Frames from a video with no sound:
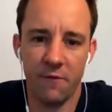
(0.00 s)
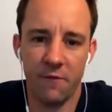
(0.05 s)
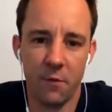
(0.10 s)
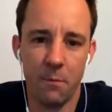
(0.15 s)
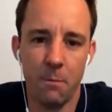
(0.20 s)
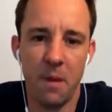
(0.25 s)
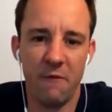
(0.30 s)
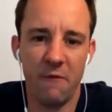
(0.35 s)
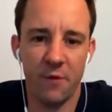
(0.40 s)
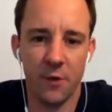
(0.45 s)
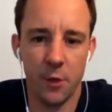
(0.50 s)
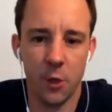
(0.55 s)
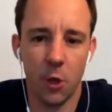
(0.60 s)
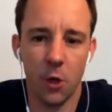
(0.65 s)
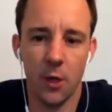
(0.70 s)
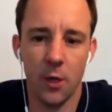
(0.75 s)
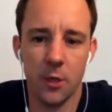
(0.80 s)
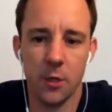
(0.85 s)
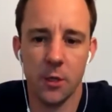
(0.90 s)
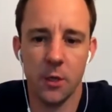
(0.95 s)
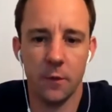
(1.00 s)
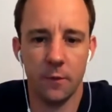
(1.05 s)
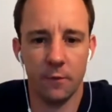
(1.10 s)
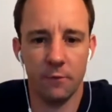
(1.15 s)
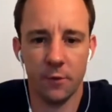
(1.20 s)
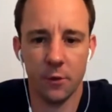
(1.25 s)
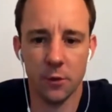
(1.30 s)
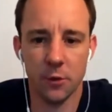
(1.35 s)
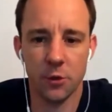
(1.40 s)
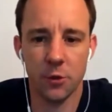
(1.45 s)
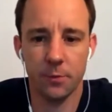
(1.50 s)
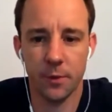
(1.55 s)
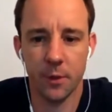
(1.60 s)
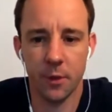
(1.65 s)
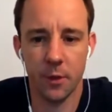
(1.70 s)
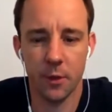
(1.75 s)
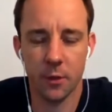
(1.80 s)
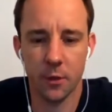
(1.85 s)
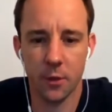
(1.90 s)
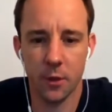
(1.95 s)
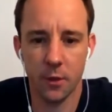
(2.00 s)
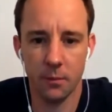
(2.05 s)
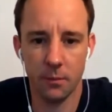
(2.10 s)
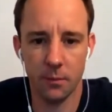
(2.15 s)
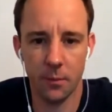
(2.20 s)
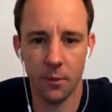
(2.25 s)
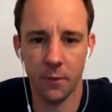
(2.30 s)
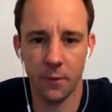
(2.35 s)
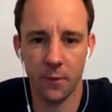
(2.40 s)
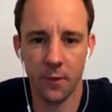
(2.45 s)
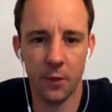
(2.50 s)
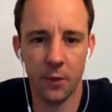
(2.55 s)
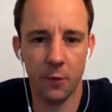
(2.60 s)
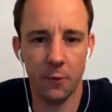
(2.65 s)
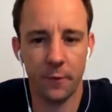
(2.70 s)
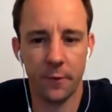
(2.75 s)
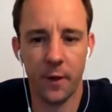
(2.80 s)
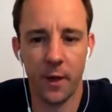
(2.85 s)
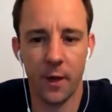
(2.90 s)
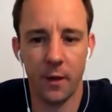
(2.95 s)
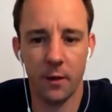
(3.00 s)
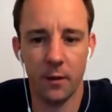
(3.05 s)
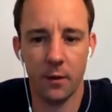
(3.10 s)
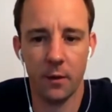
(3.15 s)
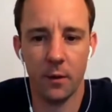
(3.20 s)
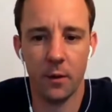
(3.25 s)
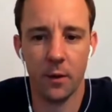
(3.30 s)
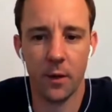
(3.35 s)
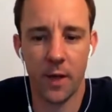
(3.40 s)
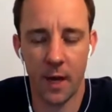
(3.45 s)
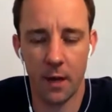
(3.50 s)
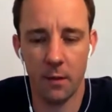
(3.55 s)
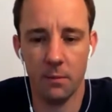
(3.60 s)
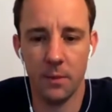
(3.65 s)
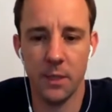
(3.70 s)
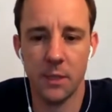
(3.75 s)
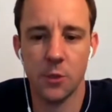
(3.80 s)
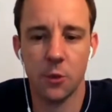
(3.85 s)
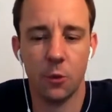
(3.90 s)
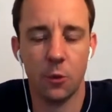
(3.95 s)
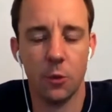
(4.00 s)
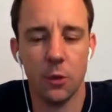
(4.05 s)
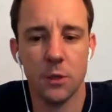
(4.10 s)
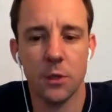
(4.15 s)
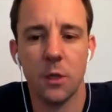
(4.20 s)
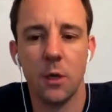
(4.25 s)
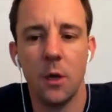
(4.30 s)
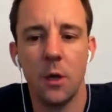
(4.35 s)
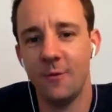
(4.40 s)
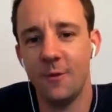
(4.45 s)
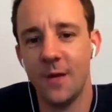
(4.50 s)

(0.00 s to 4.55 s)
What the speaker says: different methodologies of entrepreneurship, the skill set can be taught.